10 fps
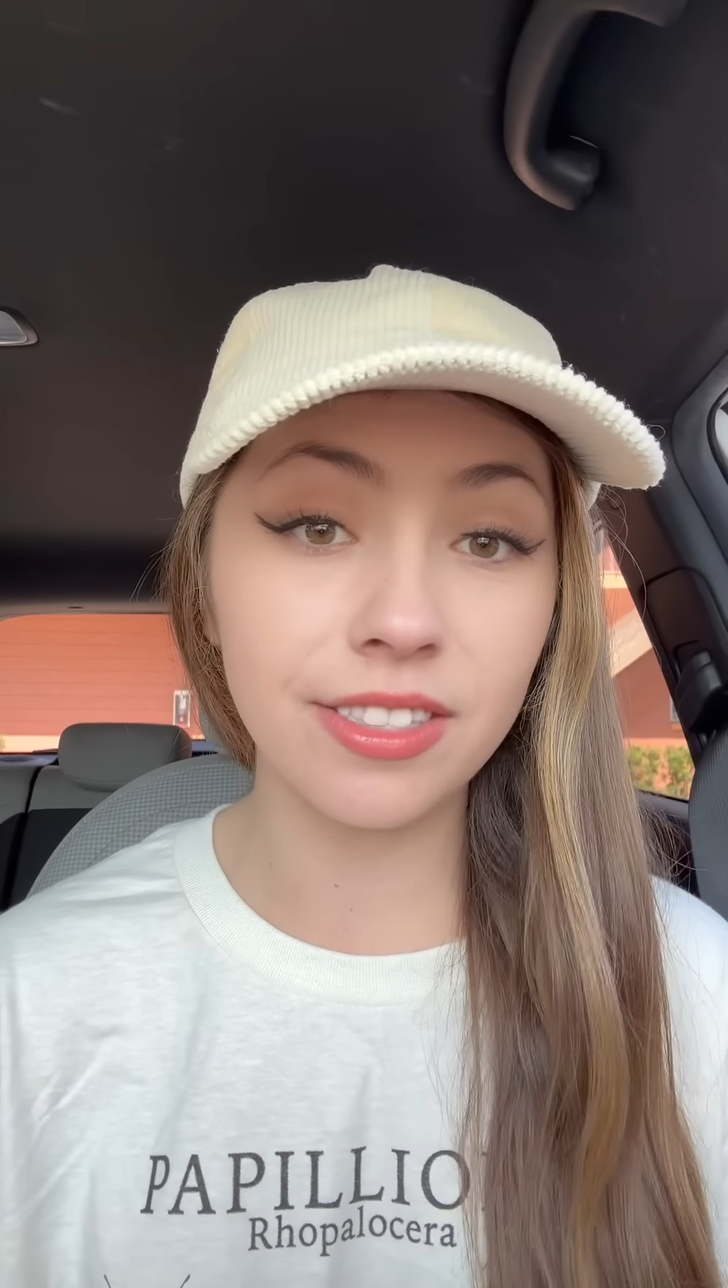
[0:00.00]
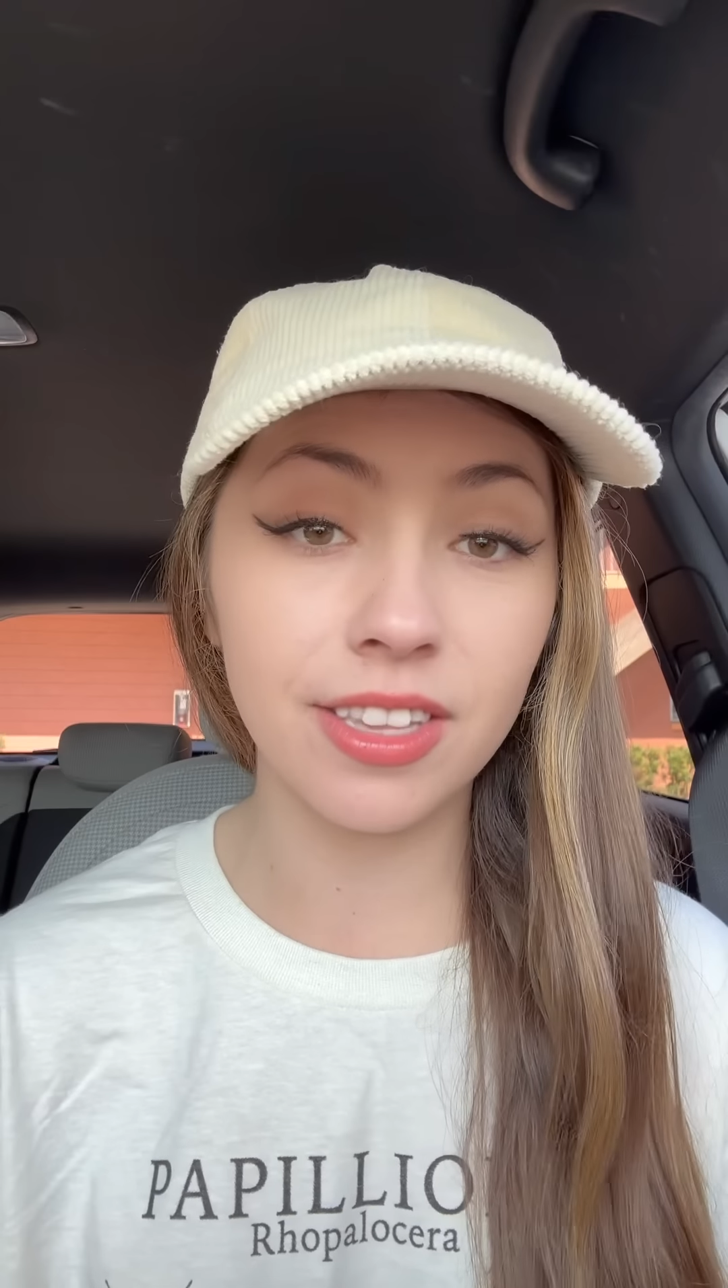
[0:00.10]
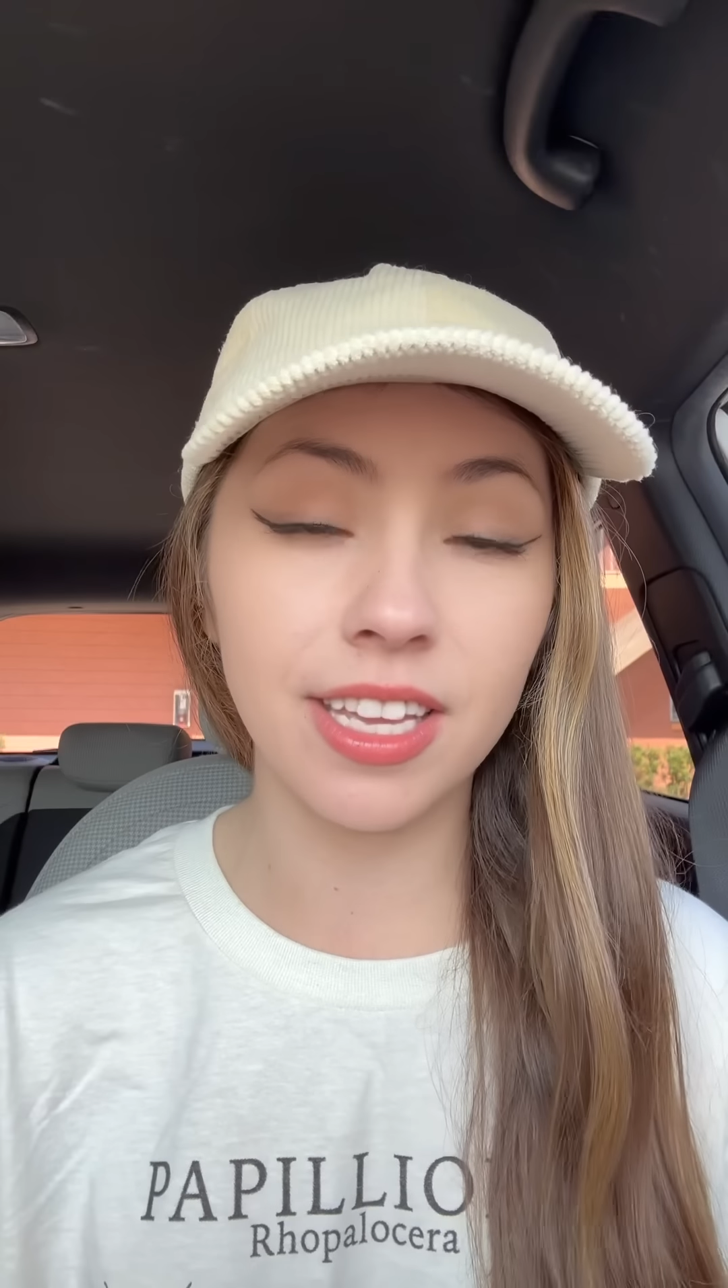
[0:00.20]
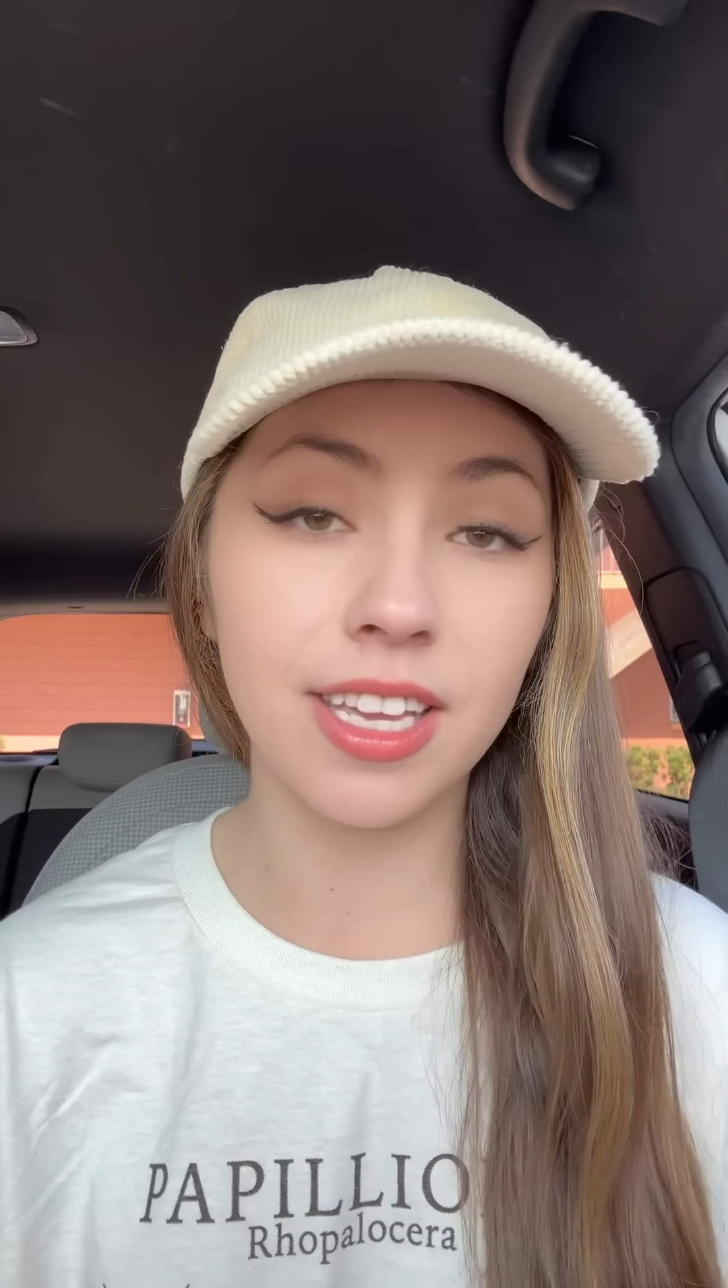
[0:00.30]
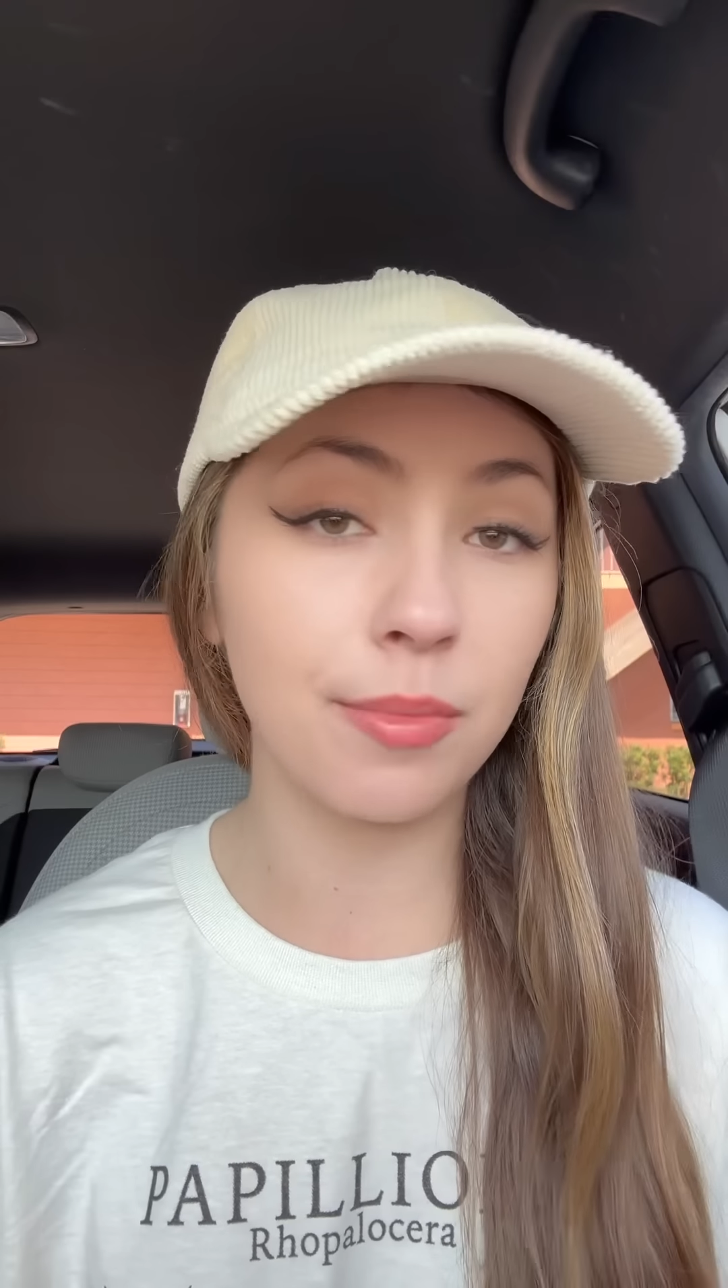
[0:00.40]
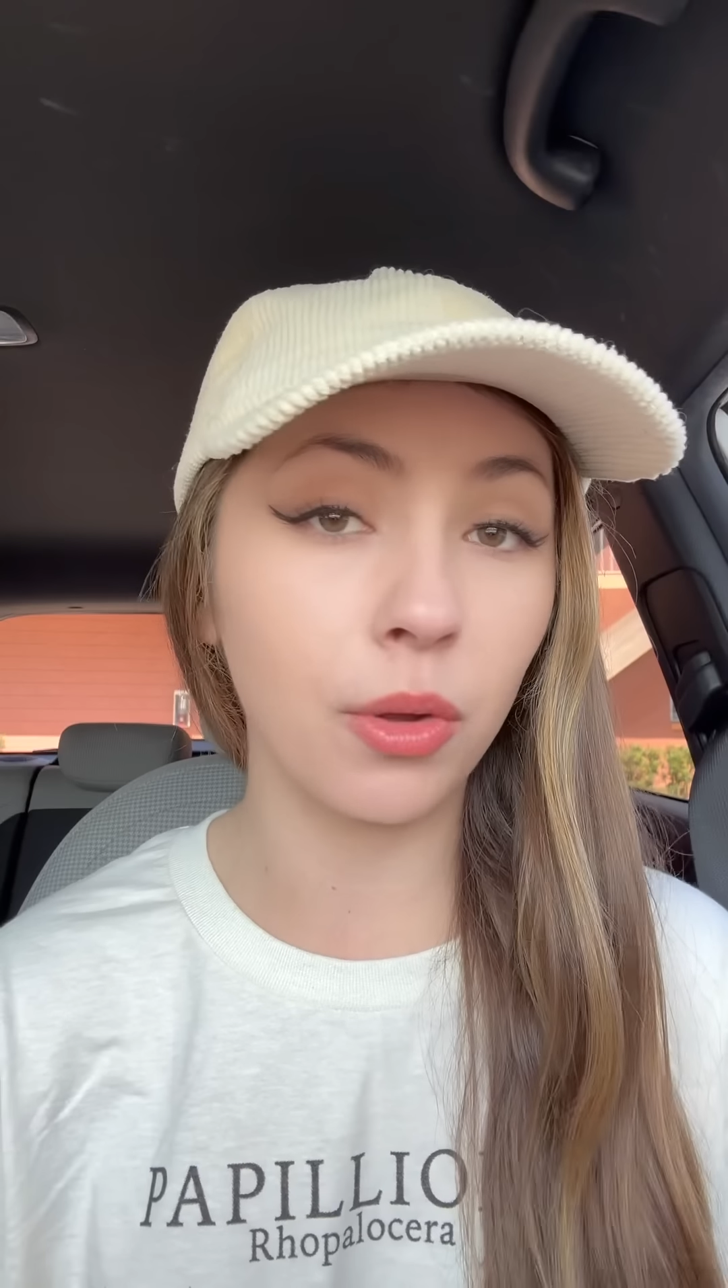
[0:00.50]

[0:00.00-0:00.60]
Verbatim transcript: So they keep